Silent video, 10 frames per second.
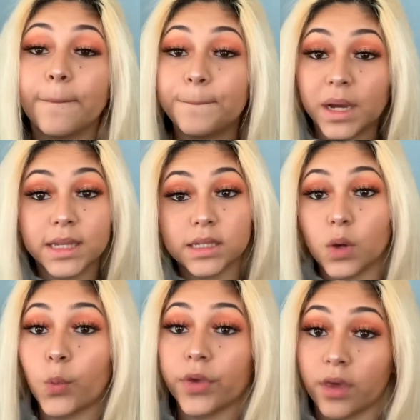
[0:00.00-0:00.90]
But
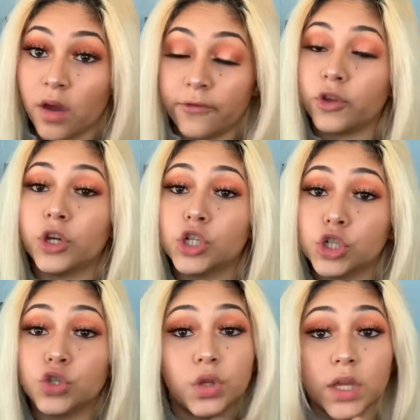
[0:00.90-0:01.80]
without further
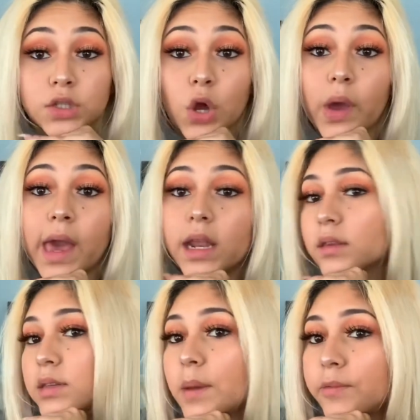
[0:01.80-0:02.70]
ado, let's go ahead
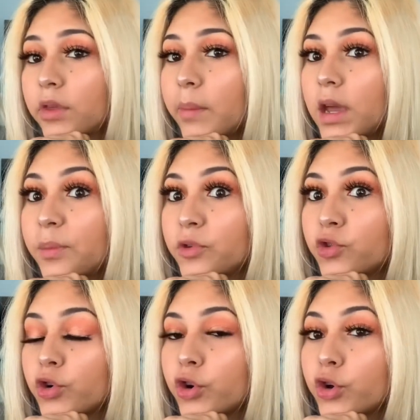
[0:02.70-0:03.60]
and skip to the makeup
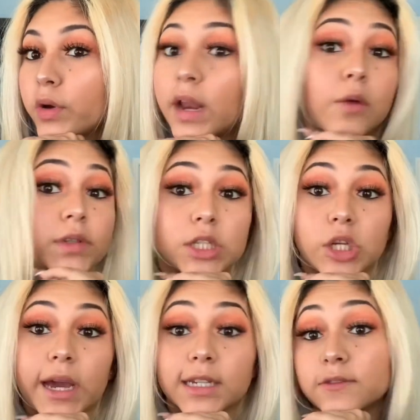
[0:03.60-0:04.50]
tutorial, and I will see you
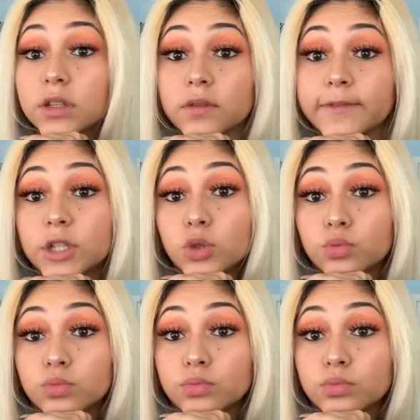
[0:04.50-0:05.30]
guys for the review.